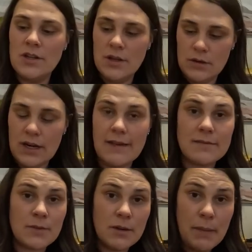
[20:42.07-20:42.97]
We're gonna have
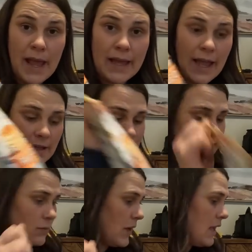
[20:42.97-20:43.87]
some good pancakes
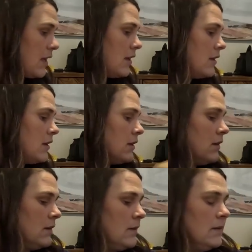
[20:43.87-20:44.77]
this week.
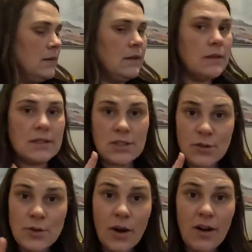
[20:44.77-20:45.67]
Let's
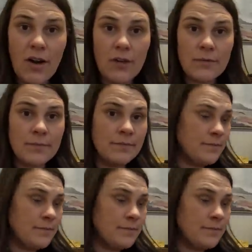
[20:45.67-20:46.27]
go do our haul.